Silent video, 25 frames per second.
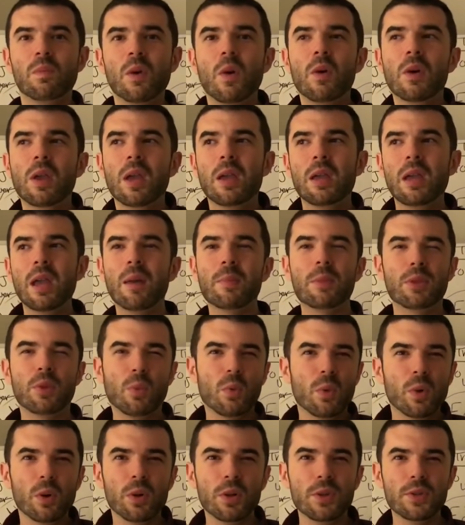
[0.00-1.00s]
Okay, yeah, but the
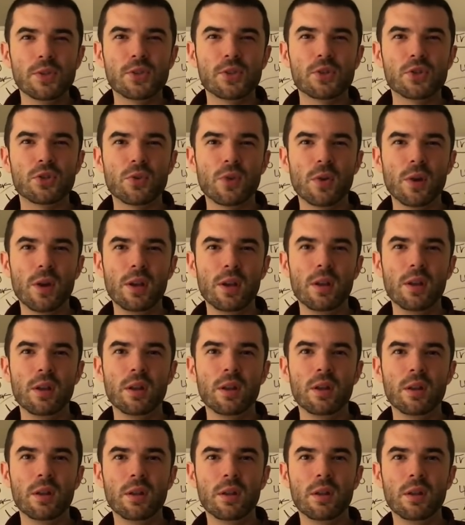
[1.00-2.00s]
world is destroyed.
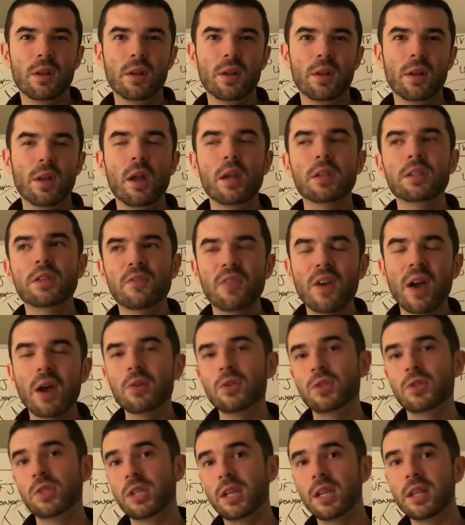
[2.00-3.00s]
It's a
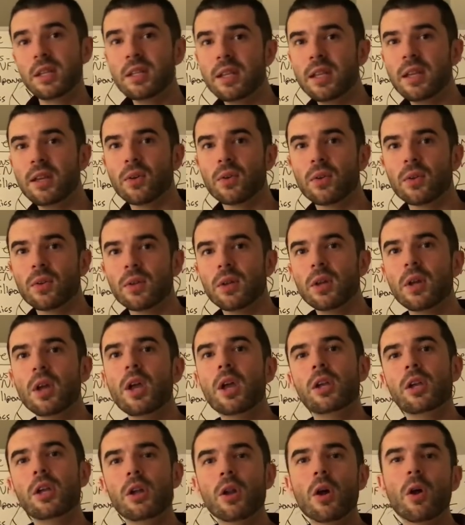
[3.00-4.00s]
Faustian deal.
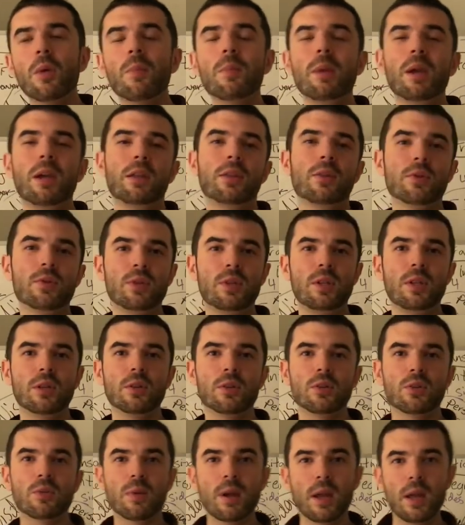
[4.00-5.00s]
You don't make those
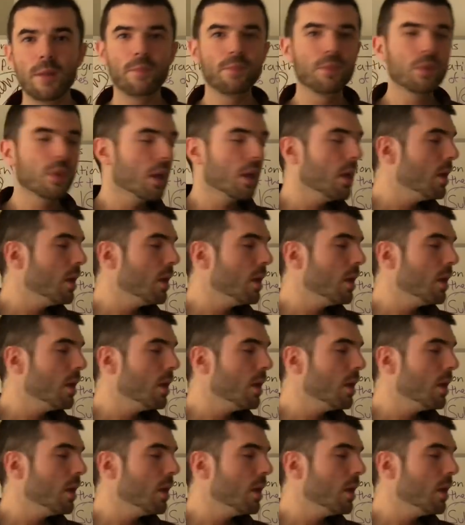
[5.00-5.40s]
deals, right?